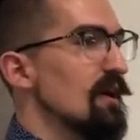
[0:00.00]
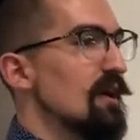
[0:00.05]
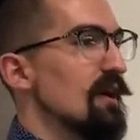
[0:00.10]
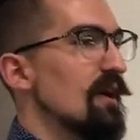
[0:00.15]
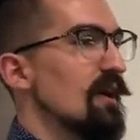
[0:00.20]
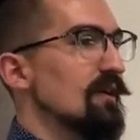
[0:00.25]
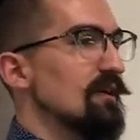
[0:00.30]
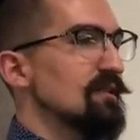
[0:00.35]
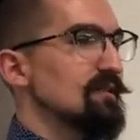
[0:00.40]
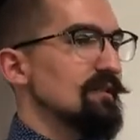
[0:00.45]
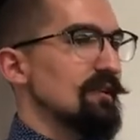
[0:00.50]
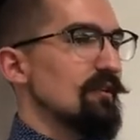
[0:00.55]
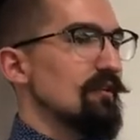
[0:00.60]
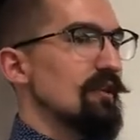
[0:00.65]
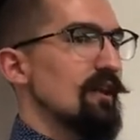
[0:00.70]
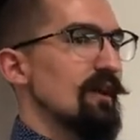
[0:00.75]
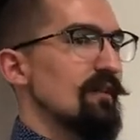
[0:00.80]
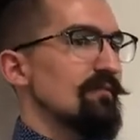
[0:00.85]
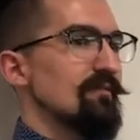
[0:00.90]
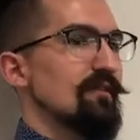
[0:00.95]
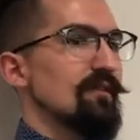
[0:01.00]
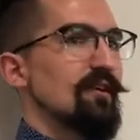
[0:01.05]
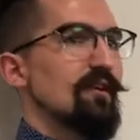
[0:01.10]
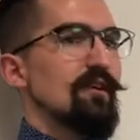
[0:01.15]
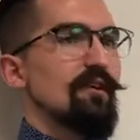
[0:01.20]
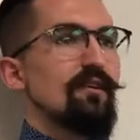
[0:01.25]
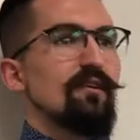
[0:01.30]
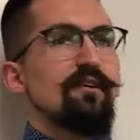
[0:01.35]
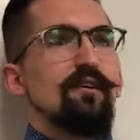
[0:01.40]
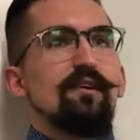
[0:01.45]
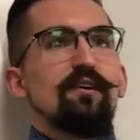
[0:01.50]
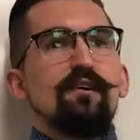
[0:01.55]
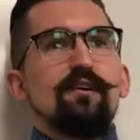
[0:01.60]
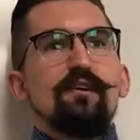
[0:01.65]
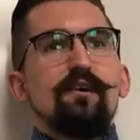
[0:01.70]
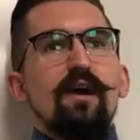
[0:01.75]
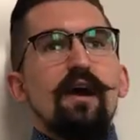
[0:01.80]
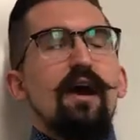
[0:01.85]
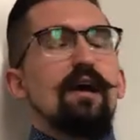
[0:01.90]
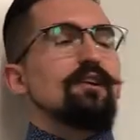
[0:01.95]
because uh, they don't have the uh,
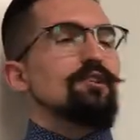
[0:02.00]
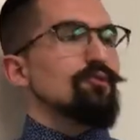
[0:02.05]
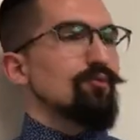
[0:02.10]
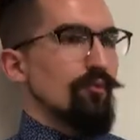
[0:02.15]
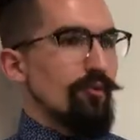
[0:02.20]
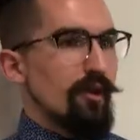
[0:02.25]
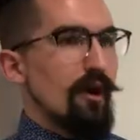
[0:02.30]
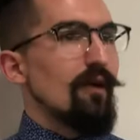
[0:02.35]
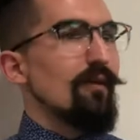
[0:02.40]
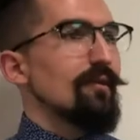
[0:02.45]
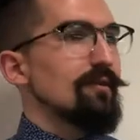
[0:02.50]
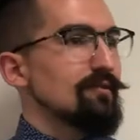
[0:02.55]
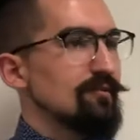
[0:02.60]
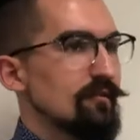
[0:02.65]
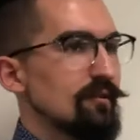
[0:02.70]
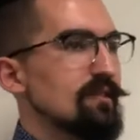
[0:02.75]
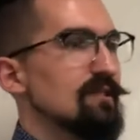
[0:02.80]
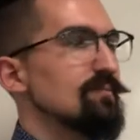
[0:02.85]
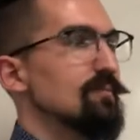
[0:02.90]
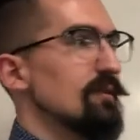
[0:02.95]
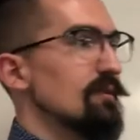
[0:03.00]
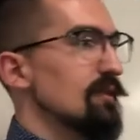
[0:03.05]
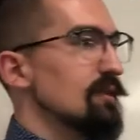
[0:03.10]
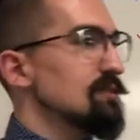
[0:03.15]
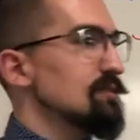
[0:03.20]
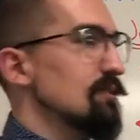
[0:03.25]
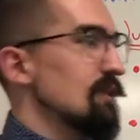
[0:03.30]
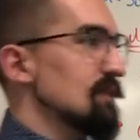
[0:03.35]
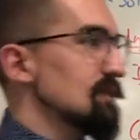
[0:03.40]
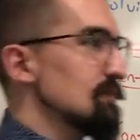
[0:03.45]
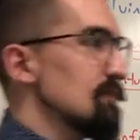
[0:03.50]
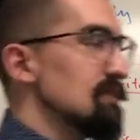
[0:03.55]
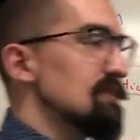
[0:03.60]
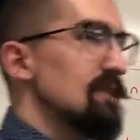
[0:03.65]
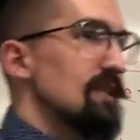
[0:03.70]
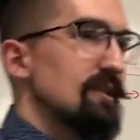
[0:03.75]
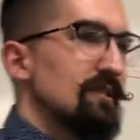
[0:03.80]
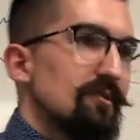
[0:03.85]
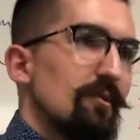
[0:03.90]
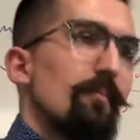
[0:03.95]
actual knowledge or experience or
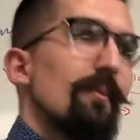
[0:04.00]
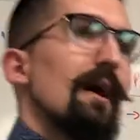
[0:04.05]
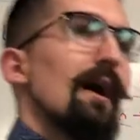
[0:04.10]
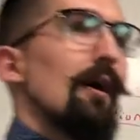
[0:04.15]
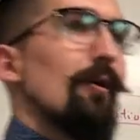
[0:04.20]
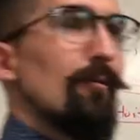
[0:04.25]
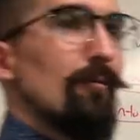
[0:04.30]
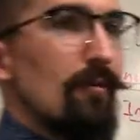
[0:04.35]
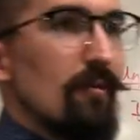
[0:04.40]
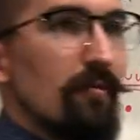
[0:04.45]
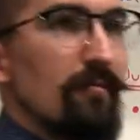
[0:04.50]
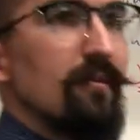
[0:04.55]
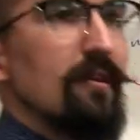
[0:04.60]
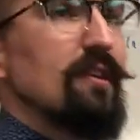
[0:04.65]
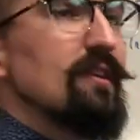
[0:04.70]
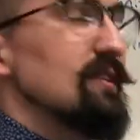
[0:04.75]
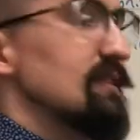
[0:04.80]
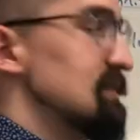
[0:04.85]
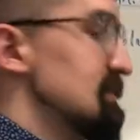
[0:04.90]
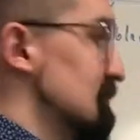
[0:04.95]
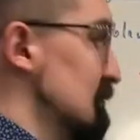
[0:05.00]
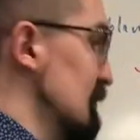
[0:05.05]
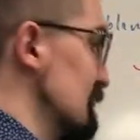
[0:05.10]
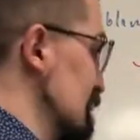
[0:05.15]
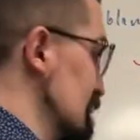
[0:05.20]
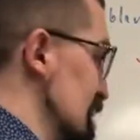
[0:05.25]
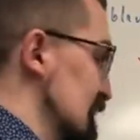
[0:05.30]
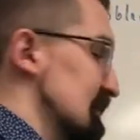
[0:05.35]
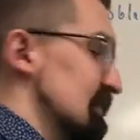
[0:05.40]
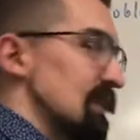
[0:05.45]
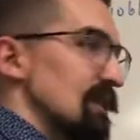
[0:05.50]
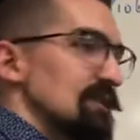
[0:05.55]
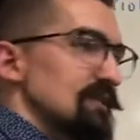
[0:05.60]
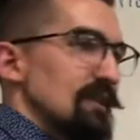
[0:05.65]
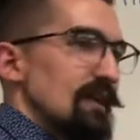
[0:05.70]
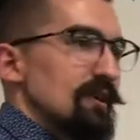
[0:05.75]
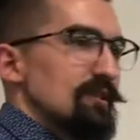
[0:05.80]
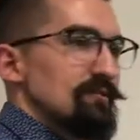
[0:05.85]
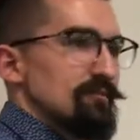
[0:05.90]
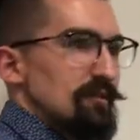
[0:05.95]
expertise or power or fitness or anything like that to
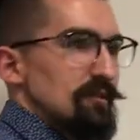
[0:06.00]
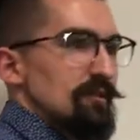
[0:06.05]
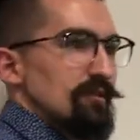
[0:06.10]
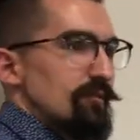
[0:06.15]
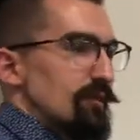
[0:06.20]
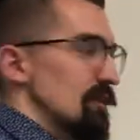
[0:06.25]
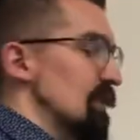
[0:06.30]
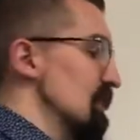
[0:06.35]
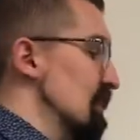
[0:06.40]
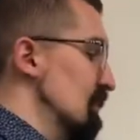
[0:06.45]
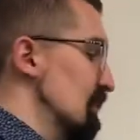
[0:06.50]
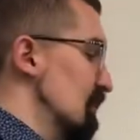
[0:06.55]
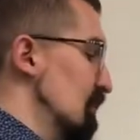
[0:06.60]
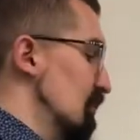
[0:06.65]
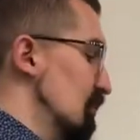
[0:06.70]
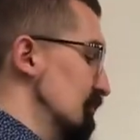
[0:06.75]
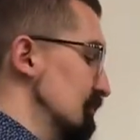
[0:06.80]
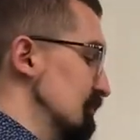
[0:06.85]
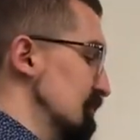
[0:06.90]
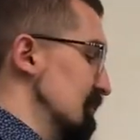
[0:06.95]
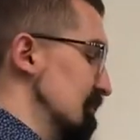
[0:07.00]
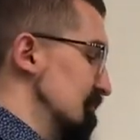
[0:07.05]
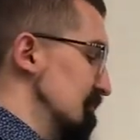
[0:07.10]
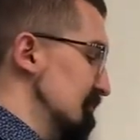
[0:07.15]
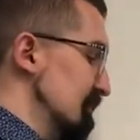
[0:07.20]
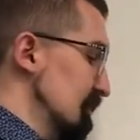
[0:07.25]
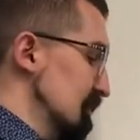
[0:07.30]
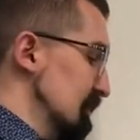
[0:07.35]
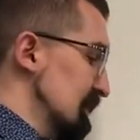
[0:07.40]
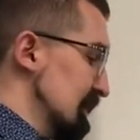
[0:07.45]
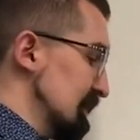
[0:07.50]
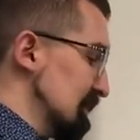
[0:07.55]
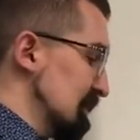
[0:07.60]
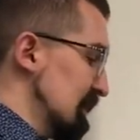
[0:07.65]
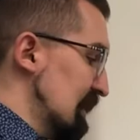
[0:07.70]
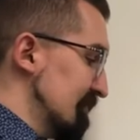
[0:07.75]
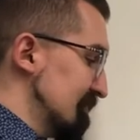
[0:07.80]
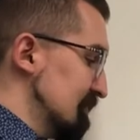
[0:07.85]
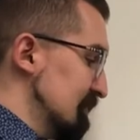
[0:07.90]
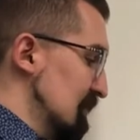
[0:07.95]
actually do it, uh, although they felt like
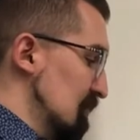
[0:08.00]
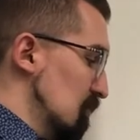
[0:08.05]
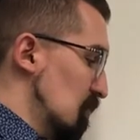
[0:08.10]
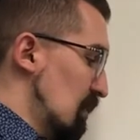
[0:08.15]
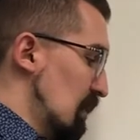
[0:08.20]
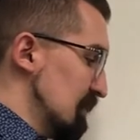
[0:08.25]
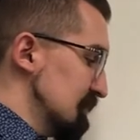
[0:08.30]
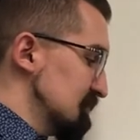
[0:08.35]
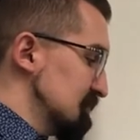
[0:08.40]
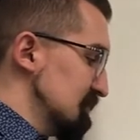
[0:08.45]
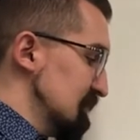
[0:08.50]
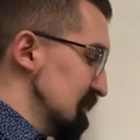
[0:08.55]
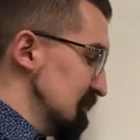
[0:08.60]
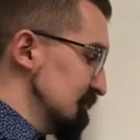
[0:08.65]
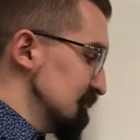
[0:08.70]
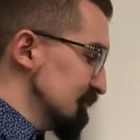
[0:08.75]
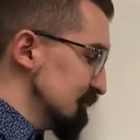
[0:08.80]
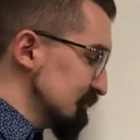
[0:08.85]
after they watched it